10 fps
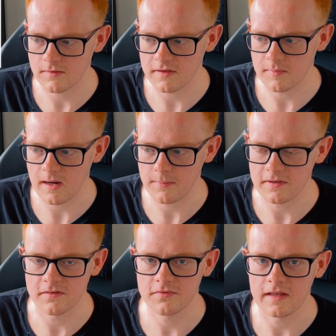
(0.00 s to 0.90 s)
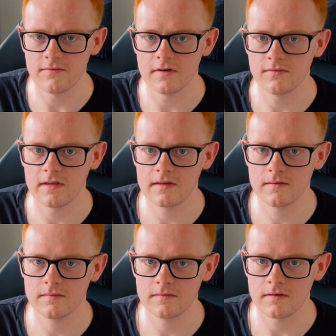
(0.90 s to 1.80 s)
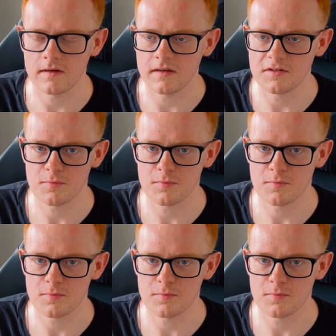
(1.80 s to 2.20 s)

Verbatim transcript: really popular flavor of like uh, in